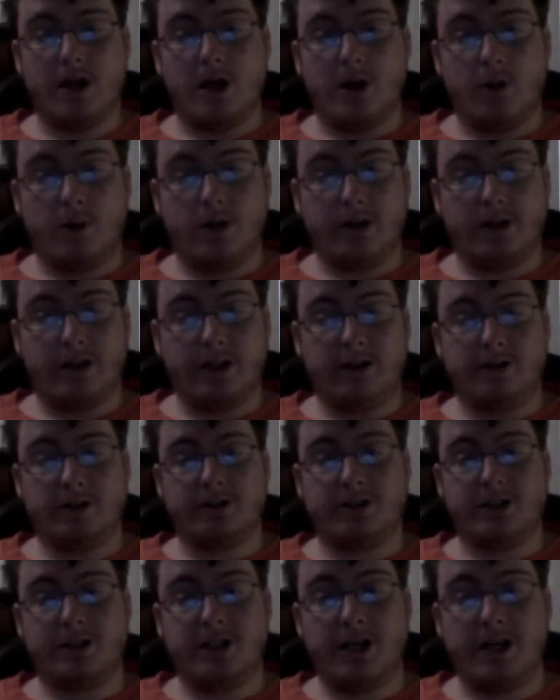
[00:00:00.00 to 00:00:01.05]
What is legal
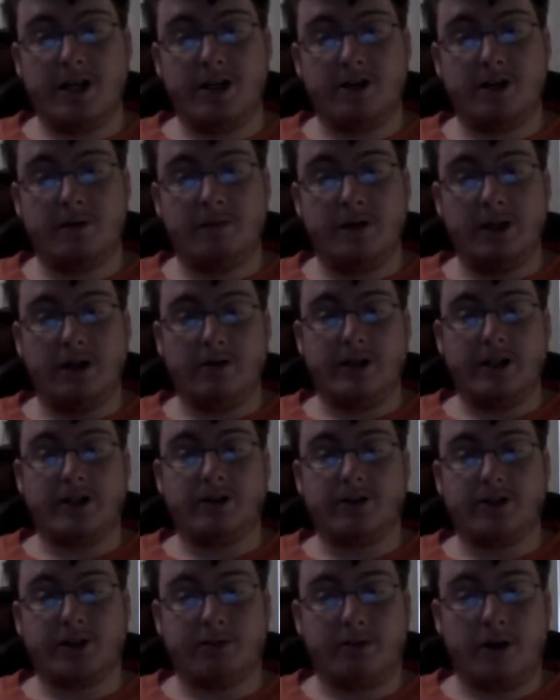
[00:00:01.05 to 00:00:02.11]
today could be
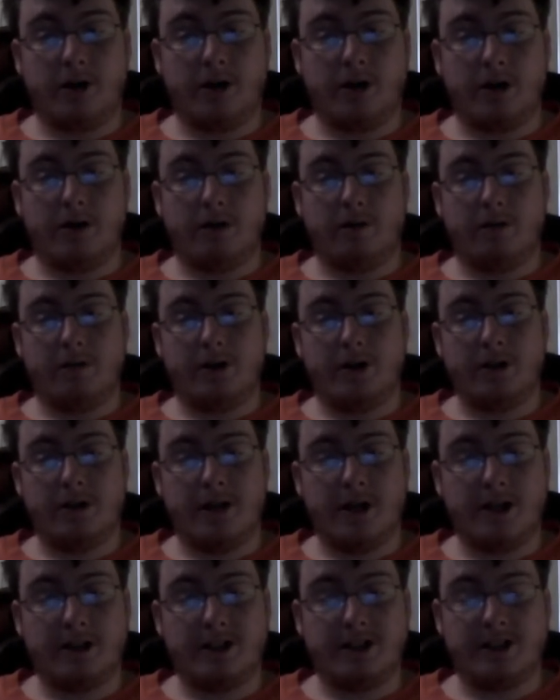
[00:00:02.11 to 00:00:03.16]
illegal tomorrow, and
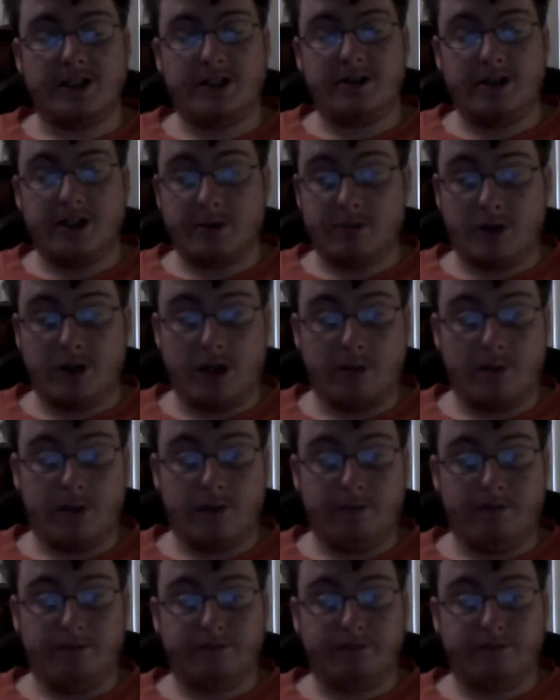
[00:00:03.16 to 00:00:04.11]
that is a serious problem.